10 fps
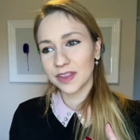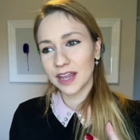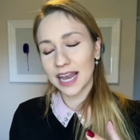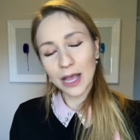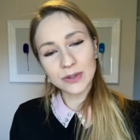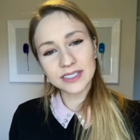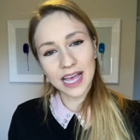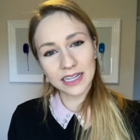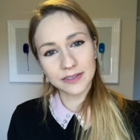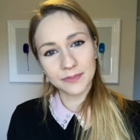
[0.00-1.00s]
like we
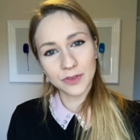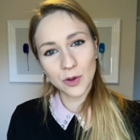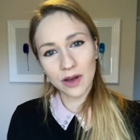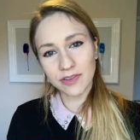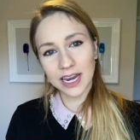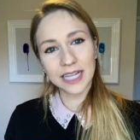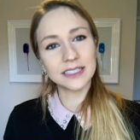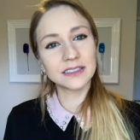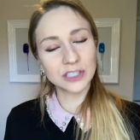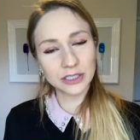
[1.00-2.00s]
said, you have
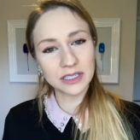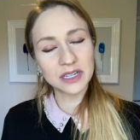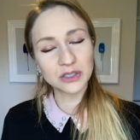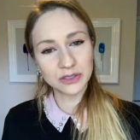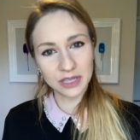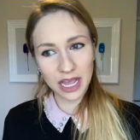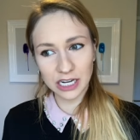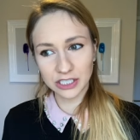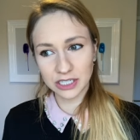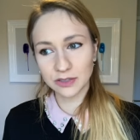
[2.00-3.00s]
created certain
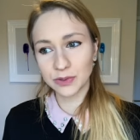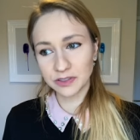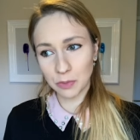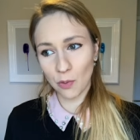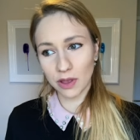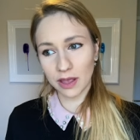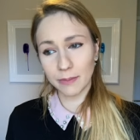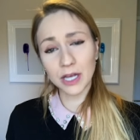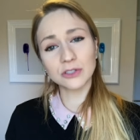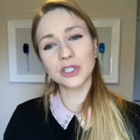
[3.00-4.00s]
associations with smoking
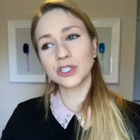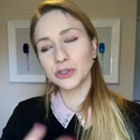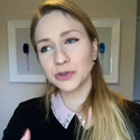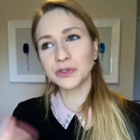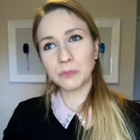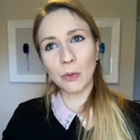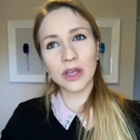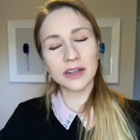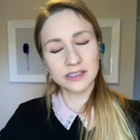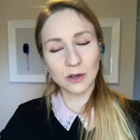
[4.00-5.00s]
because you're used to
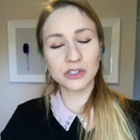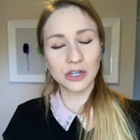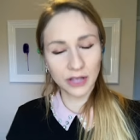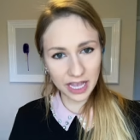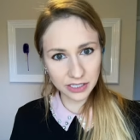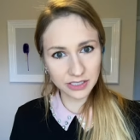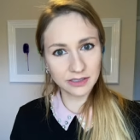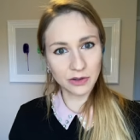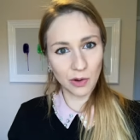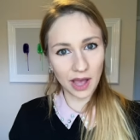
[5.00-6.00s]
smoking in social
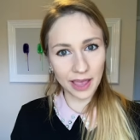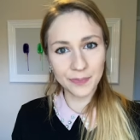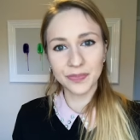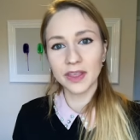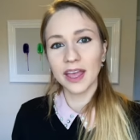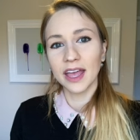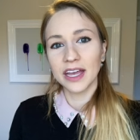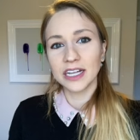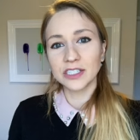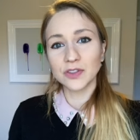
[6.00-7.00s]
occasions, okay?
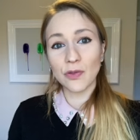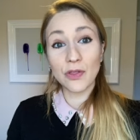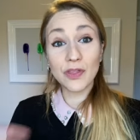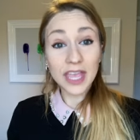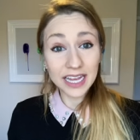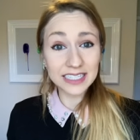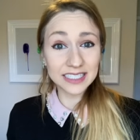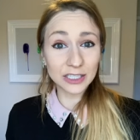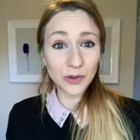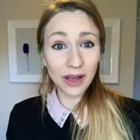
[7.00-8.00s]
So the thing is
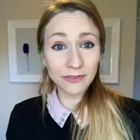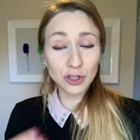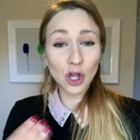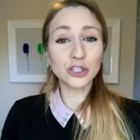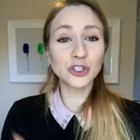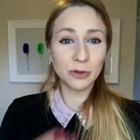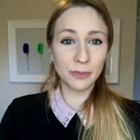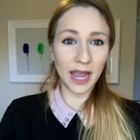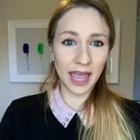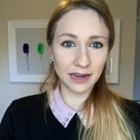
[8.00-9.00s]
that you have taught your
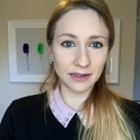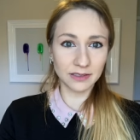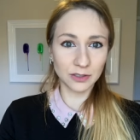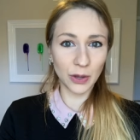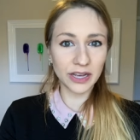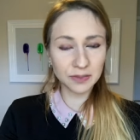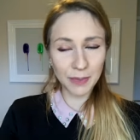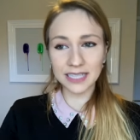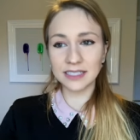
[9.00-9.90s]
brain to expect a